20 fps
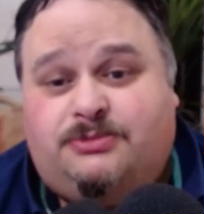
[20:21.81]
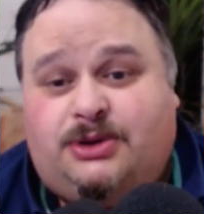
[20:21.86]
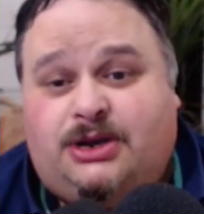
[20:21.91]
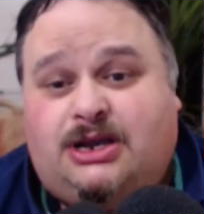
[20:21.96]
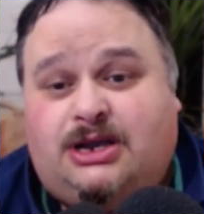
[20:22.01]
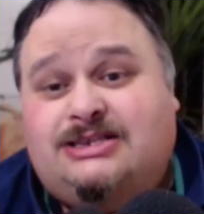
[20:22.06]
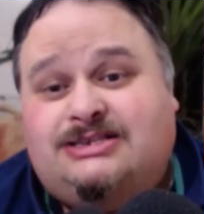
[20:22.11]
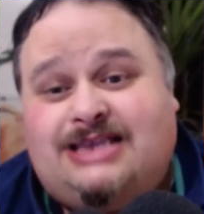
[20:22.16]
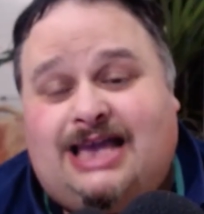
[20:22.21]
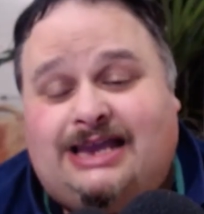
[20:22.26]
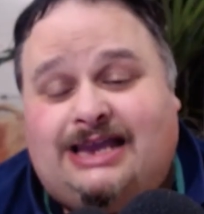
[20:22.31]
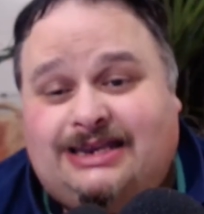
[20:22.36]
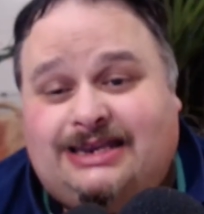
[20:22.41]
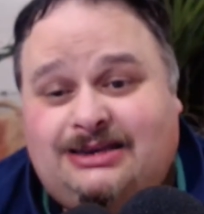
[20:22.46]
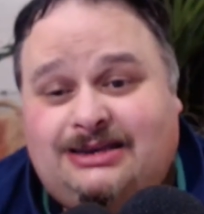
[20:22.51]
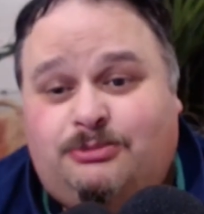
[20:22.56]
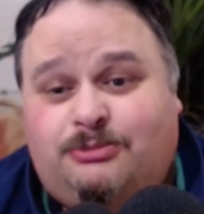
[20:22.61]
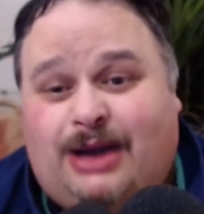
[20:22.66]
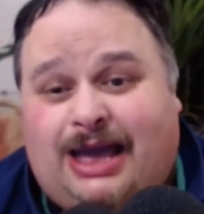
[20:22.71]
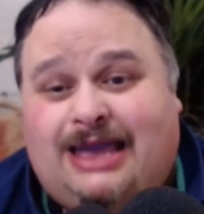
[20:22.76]
because I
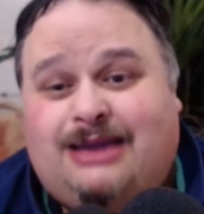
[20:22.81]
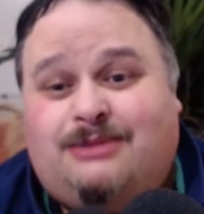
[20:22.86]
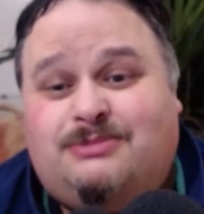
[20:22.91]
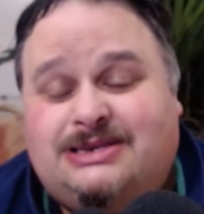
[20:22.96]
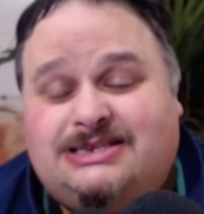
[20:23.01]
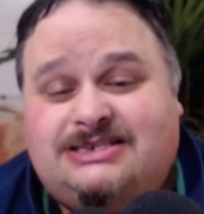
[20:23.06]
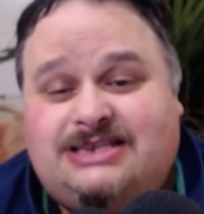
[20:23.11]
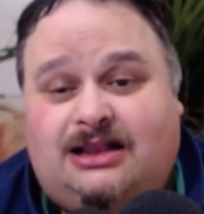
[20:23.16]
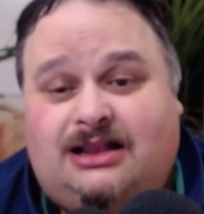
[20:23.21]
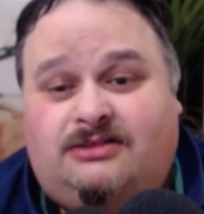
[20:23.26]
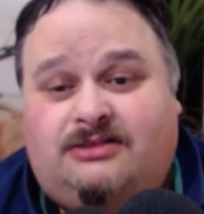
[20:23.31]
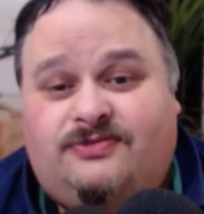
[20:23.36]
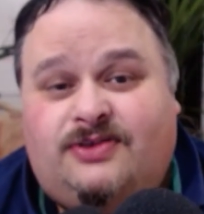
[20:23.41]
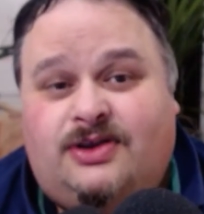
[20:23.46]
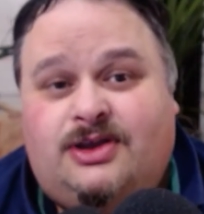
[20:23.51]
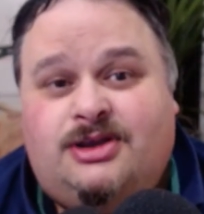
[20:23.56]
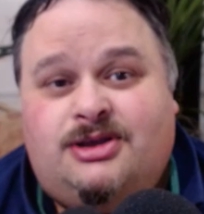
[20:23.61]
didn't buy it myself,